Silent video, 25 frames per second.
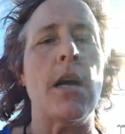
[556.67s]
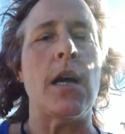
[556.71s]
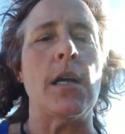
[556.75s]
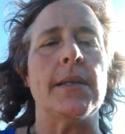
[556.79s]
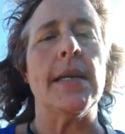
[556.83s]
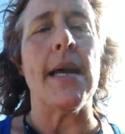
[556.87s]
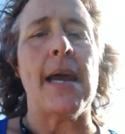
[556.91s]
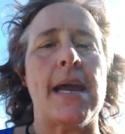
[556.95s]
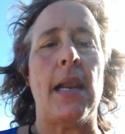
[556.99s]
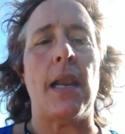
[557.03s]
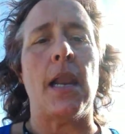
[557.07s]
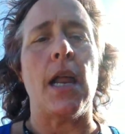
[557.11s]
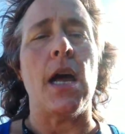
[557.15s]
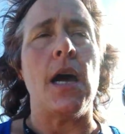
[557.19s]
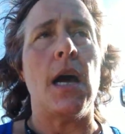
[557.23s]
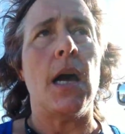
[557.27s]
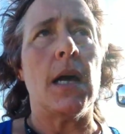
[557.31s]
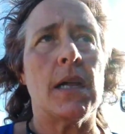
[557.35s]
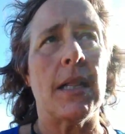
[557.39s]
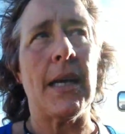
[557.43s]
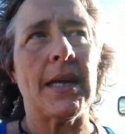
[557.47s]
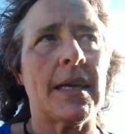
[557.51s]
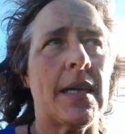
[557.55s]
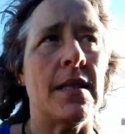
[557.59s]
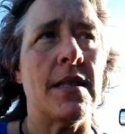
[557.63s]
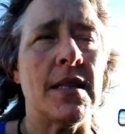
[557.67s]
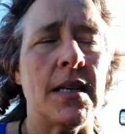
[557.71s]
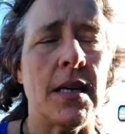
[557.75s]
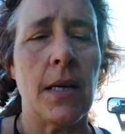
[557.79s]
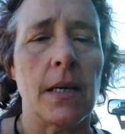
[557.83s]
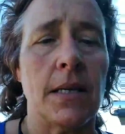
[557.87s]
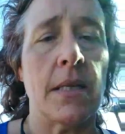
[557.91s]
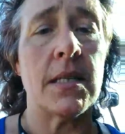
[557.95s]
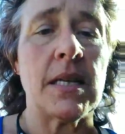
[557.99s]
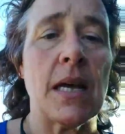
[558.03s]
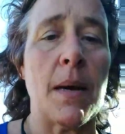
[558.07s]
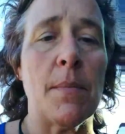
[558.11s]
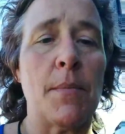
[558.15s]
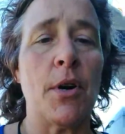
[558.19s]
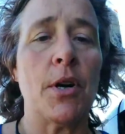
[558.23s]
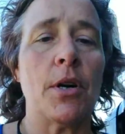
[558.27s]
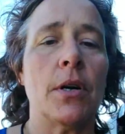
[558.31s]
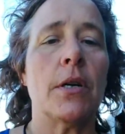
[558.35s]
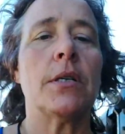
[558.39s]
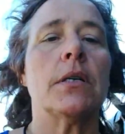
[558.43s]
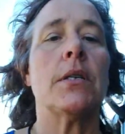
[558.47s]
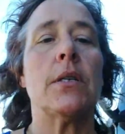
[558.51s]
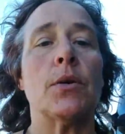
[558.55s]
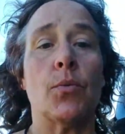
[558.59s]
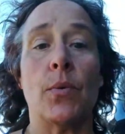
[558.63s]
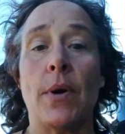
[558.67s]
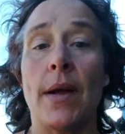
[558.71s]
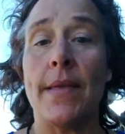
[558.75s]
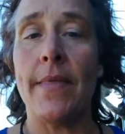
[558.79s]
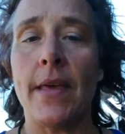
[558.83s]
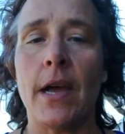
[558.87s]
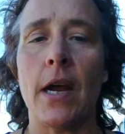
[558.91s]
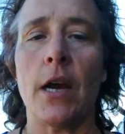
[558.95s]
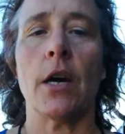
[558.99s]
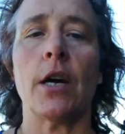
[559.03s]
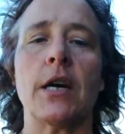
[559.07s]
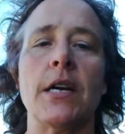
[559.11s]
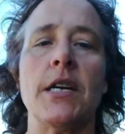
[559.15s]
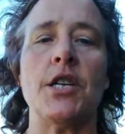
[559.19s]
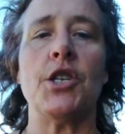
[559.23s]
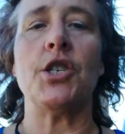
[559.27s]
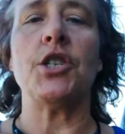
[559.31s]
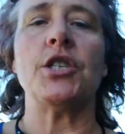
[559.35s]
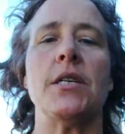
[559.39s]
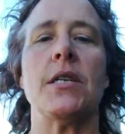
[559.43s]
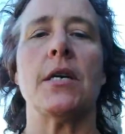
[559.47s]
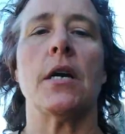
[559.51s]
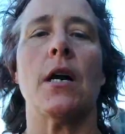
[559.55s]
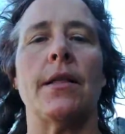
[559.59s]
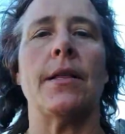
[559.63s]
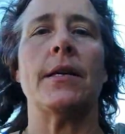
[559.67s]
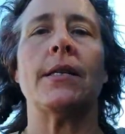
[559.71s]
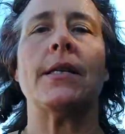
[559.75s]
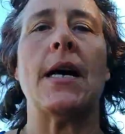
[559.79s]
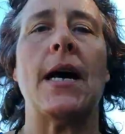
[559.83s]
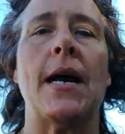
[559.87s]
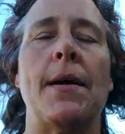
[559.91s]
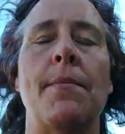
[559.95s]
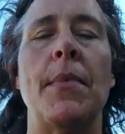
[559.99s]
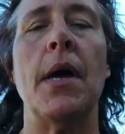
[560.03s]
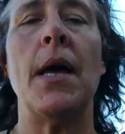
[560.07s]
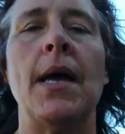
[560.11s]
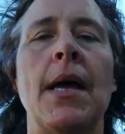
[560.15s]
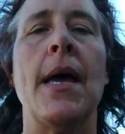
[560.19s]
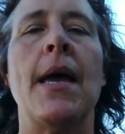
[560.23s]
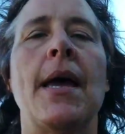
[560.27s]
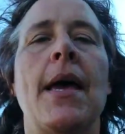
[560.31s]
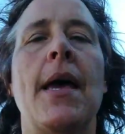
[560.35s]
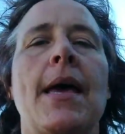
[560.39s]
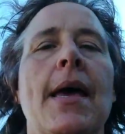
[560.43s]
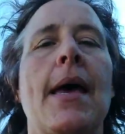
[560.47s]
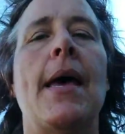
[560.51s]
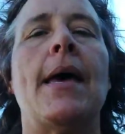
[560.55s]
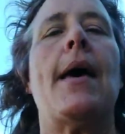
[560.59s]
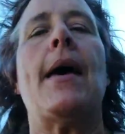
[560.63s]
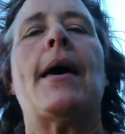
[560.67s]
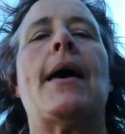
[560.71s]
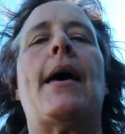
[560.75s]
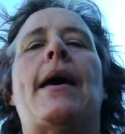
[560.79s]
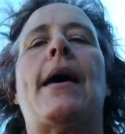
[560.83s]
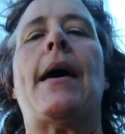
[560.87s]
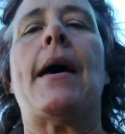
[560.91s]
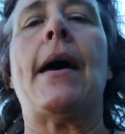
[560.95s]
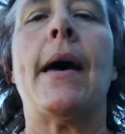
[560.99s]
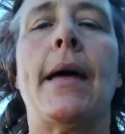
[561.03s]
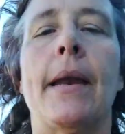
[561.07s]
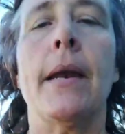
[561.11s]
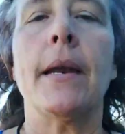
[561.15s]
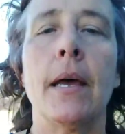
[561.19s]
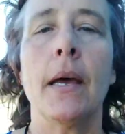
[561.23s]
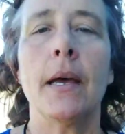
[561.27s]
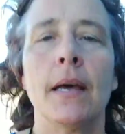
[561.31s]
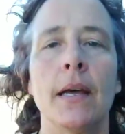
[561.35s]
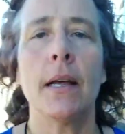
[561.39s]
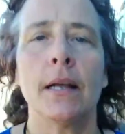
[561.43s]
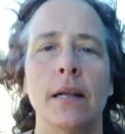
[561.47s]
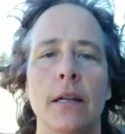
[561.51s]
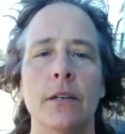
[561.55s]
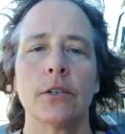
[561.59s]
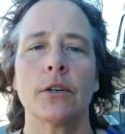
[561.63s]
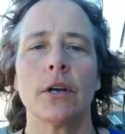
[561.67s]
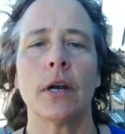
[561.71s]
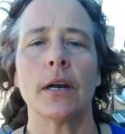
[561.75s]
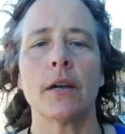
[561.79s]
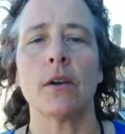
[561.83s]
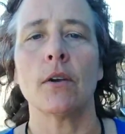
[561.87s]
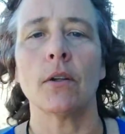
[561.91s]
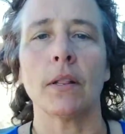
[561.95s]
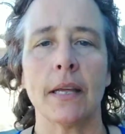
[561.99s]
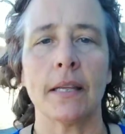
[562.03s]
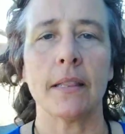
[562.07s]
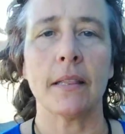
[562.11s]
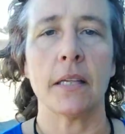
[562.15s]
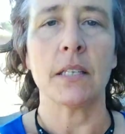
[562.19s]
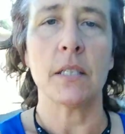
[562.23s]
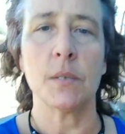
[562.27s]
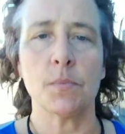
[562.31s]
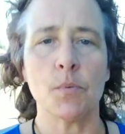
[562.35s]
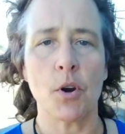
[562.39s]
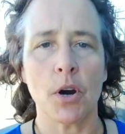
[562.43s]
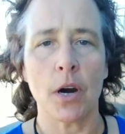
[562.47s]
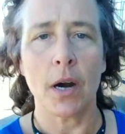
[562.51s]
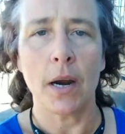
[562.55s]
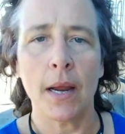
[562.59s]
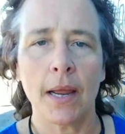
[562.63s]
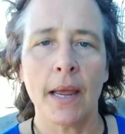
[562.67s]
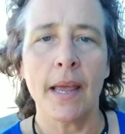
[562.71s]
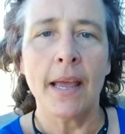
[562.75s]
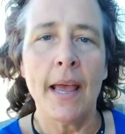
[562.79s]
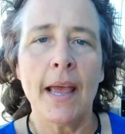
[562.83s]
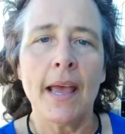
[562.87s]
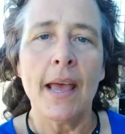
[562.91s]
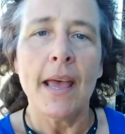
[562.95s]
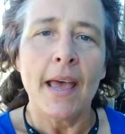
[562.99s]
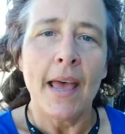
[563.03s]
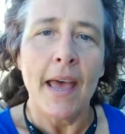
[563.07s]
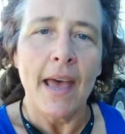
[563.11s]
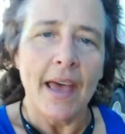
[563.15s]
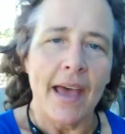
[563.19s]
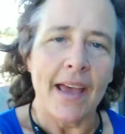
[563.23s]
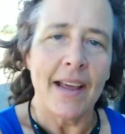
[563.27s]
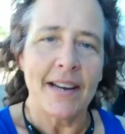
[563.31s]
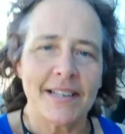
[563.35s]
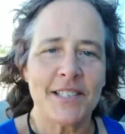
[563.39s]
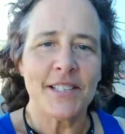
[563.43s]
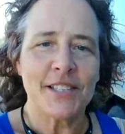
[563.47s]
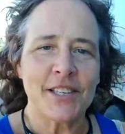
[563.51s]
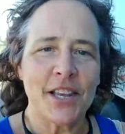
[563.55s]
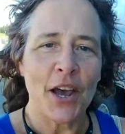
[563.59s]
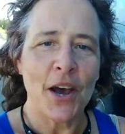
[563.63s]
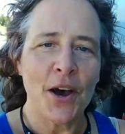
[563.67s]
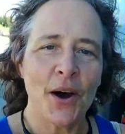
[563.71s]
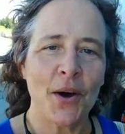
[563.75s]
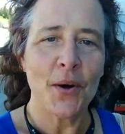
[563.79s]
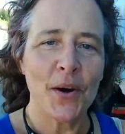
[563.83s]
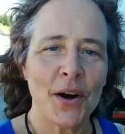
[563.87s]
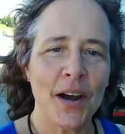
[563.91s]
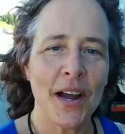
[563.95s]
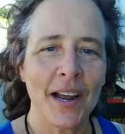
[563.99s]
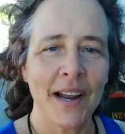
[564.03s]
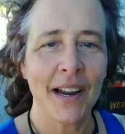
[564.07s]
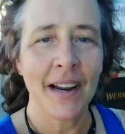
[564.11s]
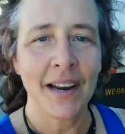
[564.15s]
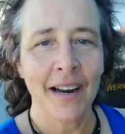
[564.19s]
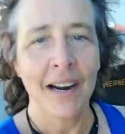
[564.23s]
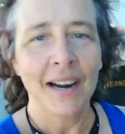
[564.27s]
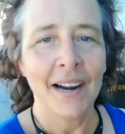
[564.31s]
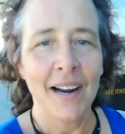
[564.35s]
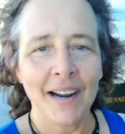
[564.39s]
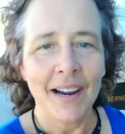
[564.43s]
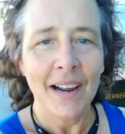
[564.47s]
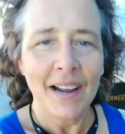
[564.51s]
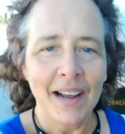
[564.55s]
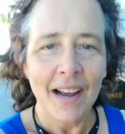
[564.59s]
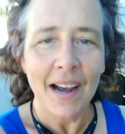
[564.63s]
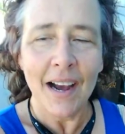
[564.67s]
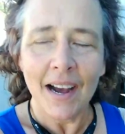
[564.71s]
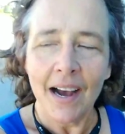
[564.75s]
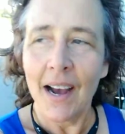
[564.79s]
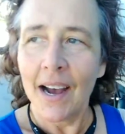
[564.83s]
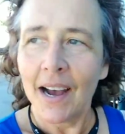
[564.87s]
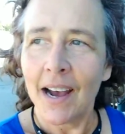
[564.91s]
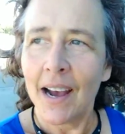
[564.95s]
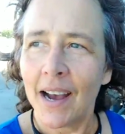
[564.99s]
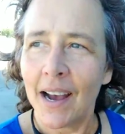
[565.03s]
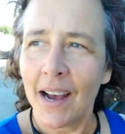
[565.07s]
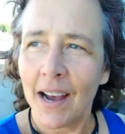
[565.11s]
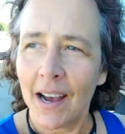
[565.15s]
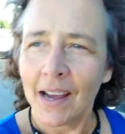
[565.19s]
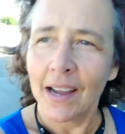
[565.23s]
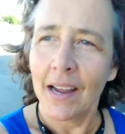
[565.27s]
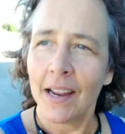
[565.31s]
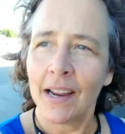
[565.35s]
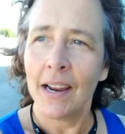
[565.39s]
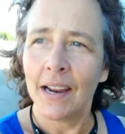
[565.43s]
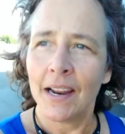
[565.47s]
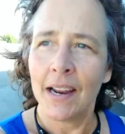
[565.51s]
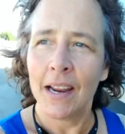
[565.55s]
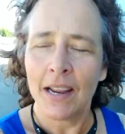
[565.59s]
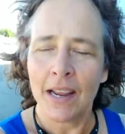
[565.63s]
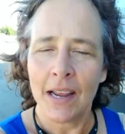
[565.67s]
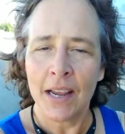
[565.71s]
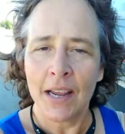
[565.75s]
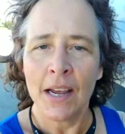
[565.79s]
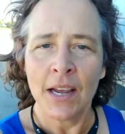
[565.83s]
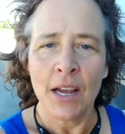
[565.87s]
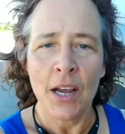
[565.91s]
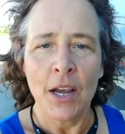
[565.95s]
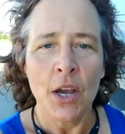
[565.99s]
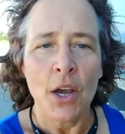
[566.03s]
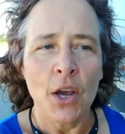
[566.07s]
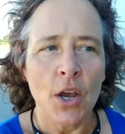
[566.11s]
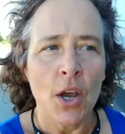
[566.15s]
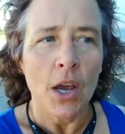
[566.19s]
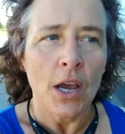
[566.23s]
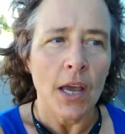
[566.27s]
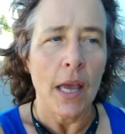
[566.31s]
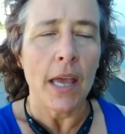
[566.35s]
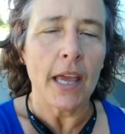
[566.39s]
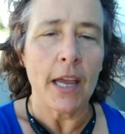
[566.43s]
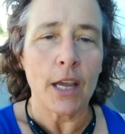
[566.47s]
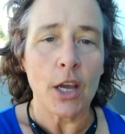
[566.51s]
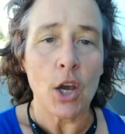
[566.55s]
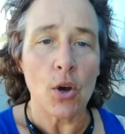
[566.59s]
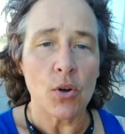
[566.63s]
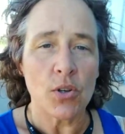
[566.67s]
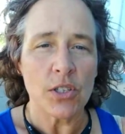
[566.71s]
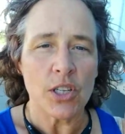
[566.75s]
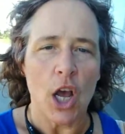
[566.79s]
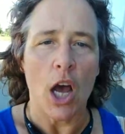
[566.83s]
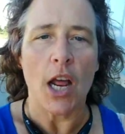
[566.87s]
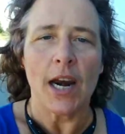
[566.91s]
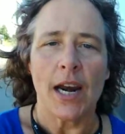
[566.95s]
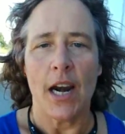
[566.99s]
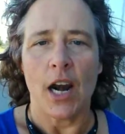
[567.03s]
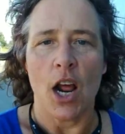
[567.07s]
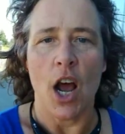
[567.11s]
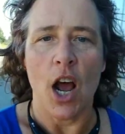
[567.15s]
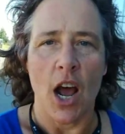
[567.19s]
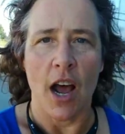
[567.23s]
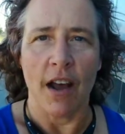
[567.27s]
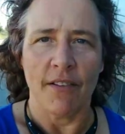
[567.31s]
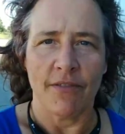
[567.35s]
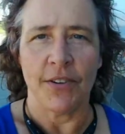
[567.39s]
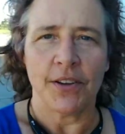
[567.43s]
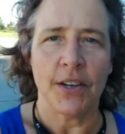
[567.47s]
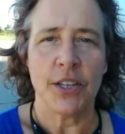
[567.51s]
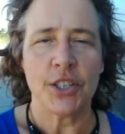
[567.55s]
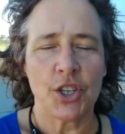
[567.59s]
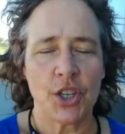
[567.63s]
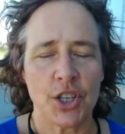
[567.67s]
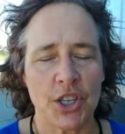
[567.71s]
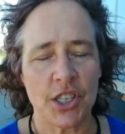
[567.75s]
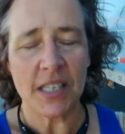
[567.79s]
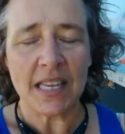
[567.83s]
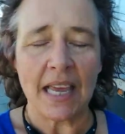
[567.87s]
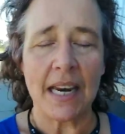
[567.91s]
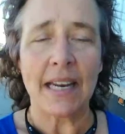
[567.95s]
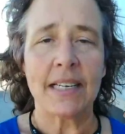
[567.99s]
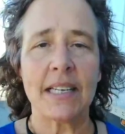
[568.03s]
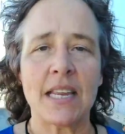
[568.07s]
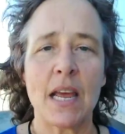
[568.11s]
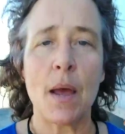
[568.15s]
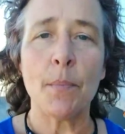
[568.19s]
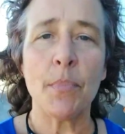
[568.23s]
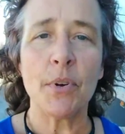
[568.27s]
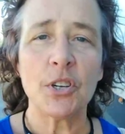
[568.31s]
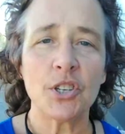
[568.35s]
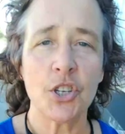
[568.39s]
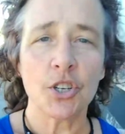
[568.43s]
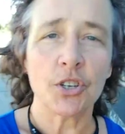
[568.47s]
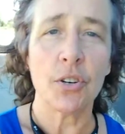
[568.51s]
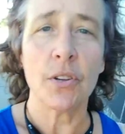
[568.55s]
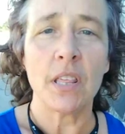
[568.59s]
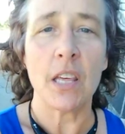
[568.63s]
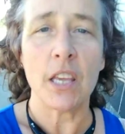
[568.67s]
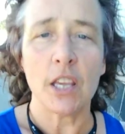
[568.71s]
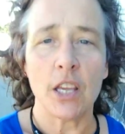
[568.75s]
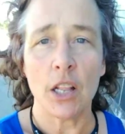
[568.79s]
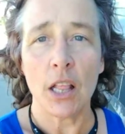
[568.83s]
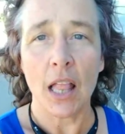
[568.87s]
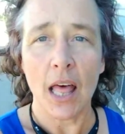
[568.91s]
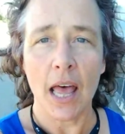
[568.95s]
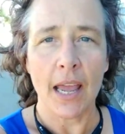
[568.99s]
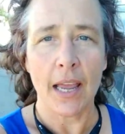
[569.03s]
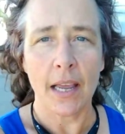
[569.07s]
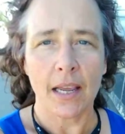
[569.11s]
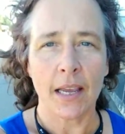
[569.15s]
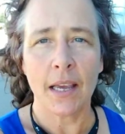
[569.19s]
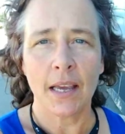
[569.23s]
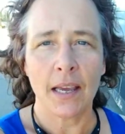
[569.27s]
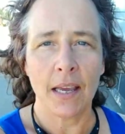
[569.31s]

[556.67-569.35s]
all night long like in the summer to run the air conditioning all the time. And go like this more. And so uh, it goes on and off. So you set a temperature that you like